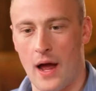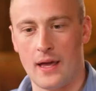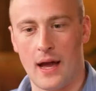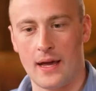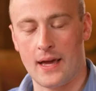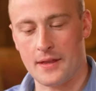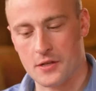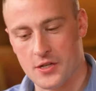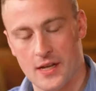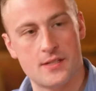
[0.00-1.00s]
I, I got
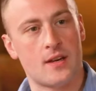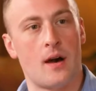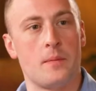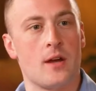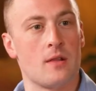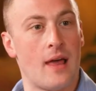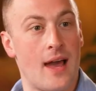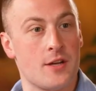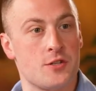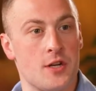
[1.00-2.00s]
the chance to come here
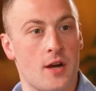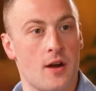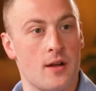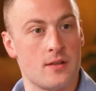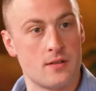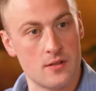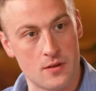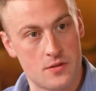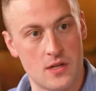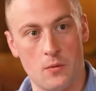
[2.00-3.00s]
last year and, you
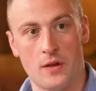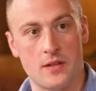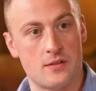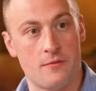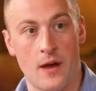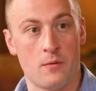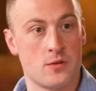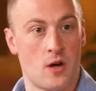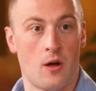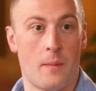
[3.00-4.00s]
know, see what this event
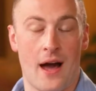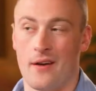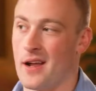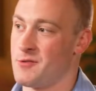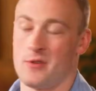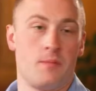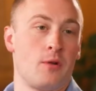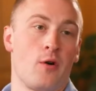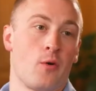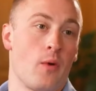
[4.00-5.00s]
was all about. And I was really
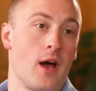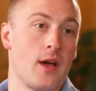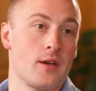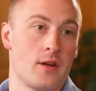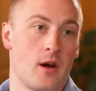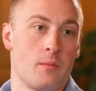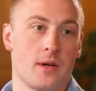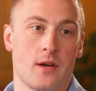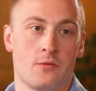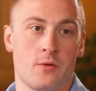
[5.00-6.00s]
blown away, you know,
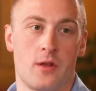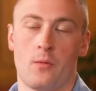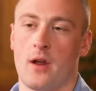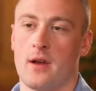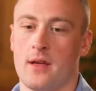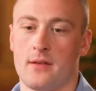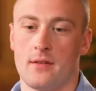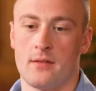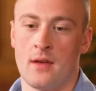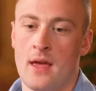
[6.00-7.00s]
because really what it
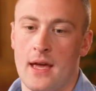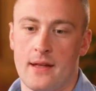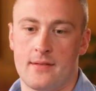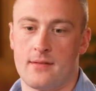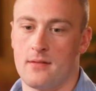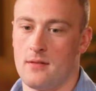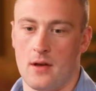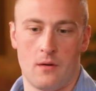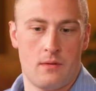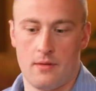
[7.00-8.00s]
is is it's, you
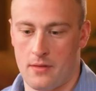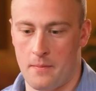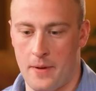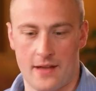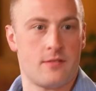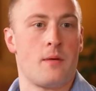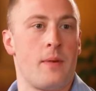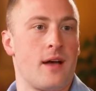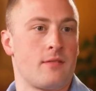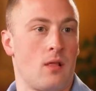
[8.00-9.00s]
know, the best of the
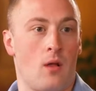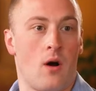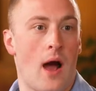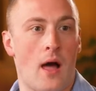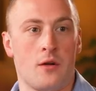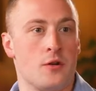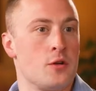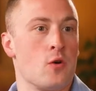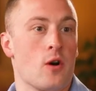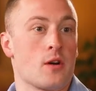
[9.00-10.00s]
best of the Long Island,
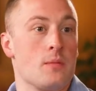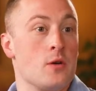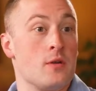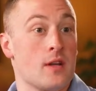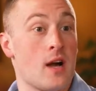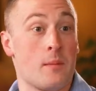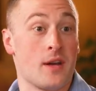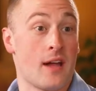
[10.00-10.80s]
New York community coming